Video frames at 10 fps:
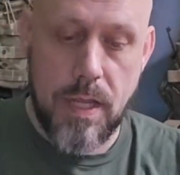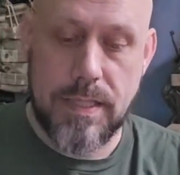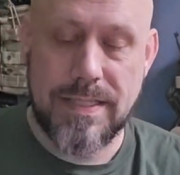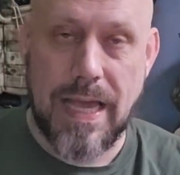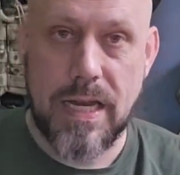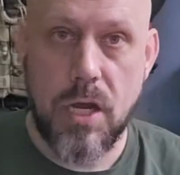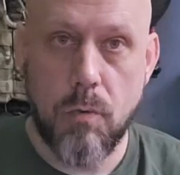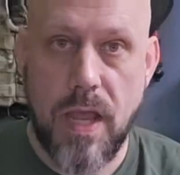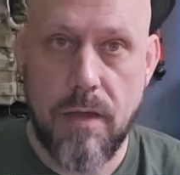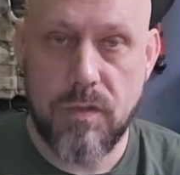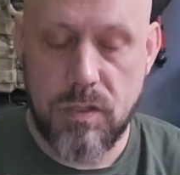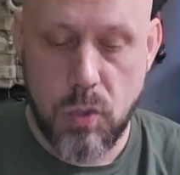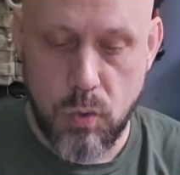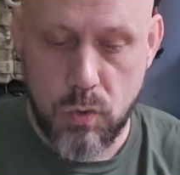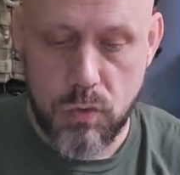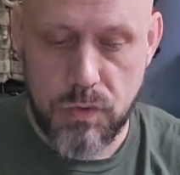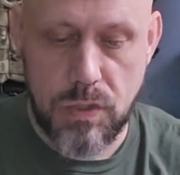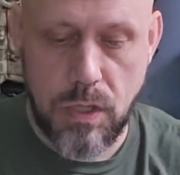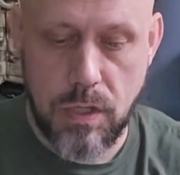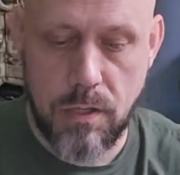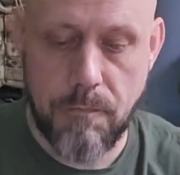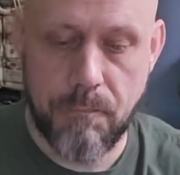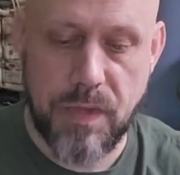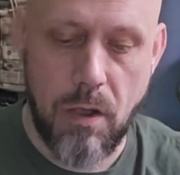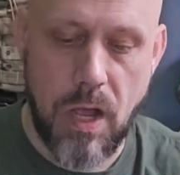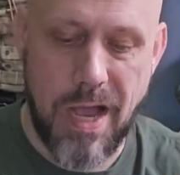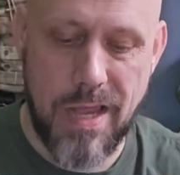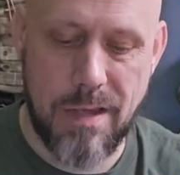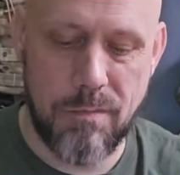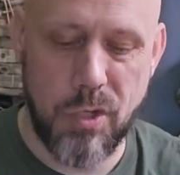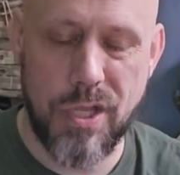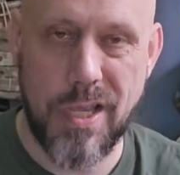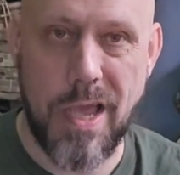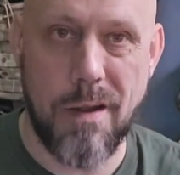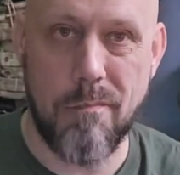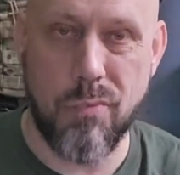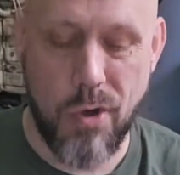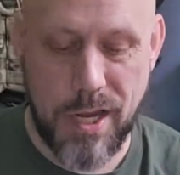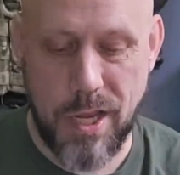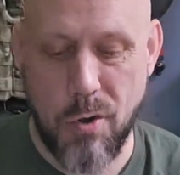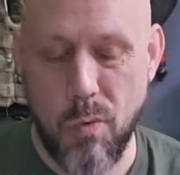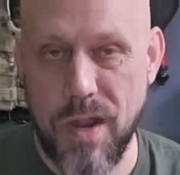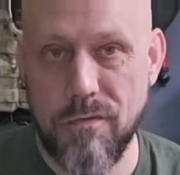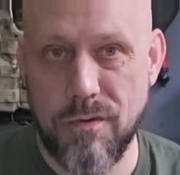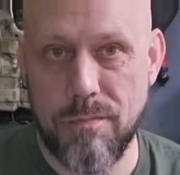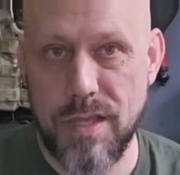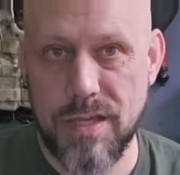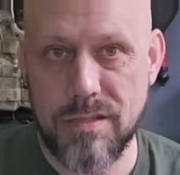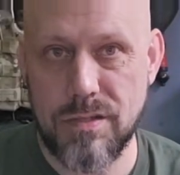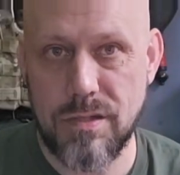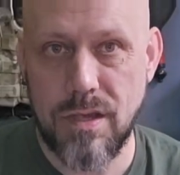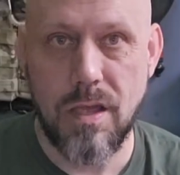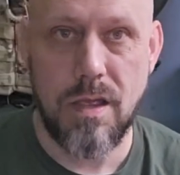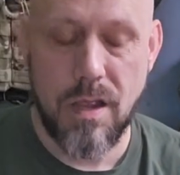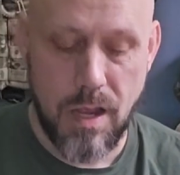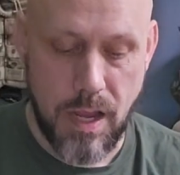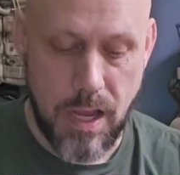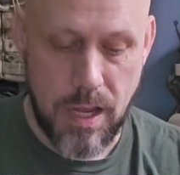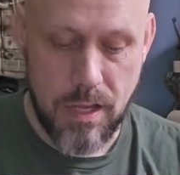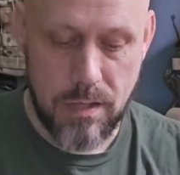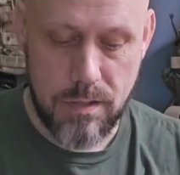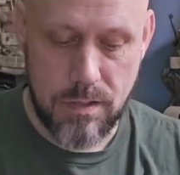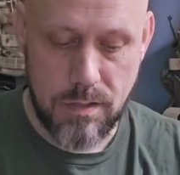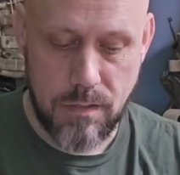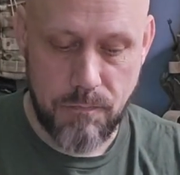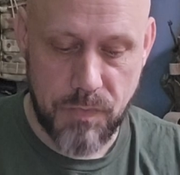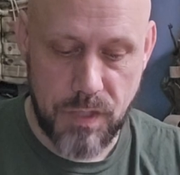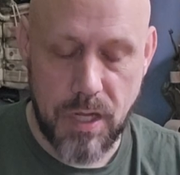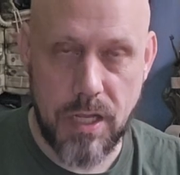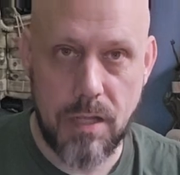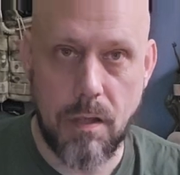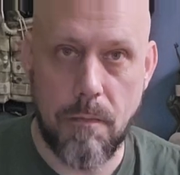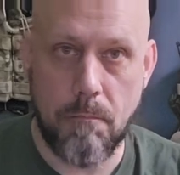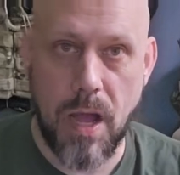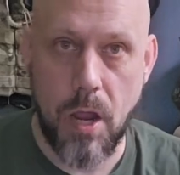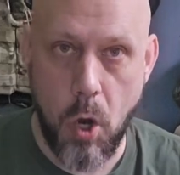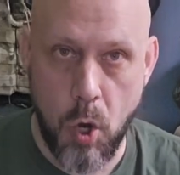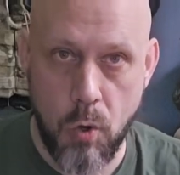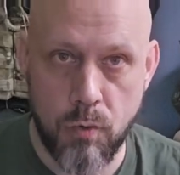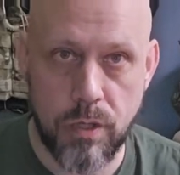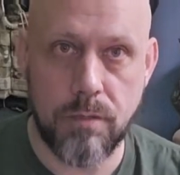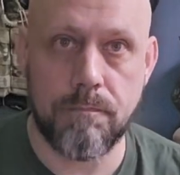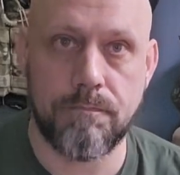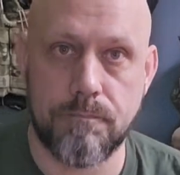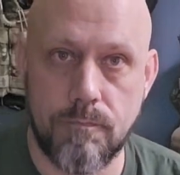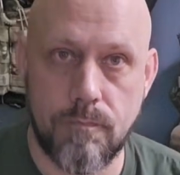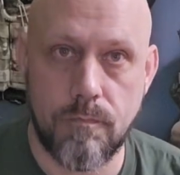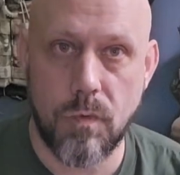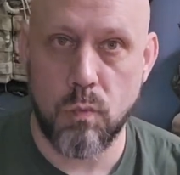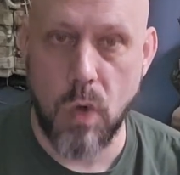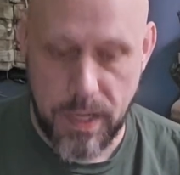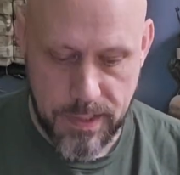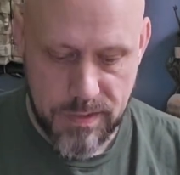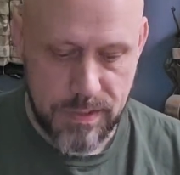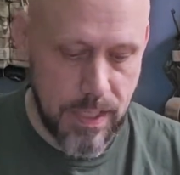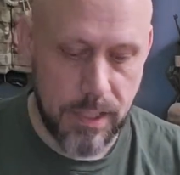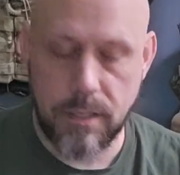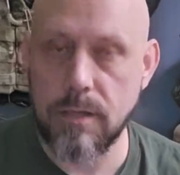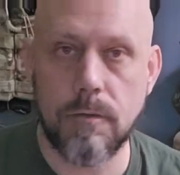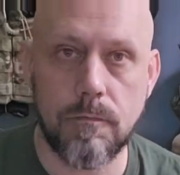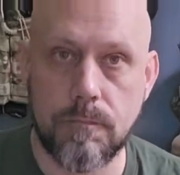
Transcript: Inside here we have the tools. Now I am looking at breaking away from this and getting my own writing stick,